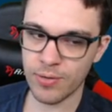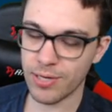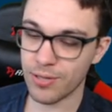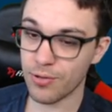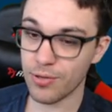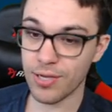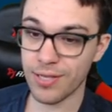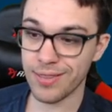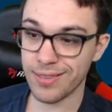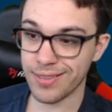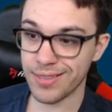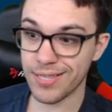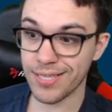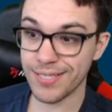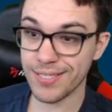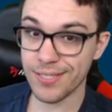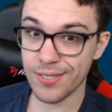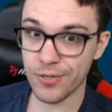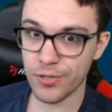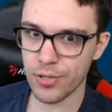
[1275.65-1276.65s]
If the Moogle shop
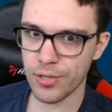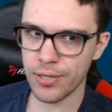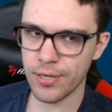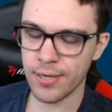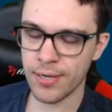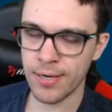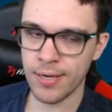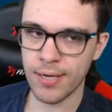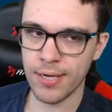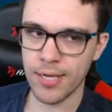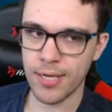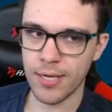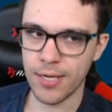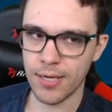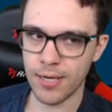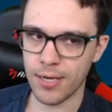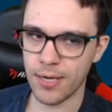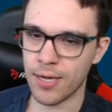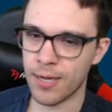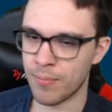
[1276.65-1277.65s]
is already looking this
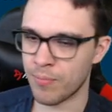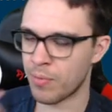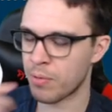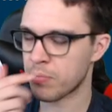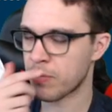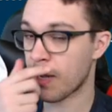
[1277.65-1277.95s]
good,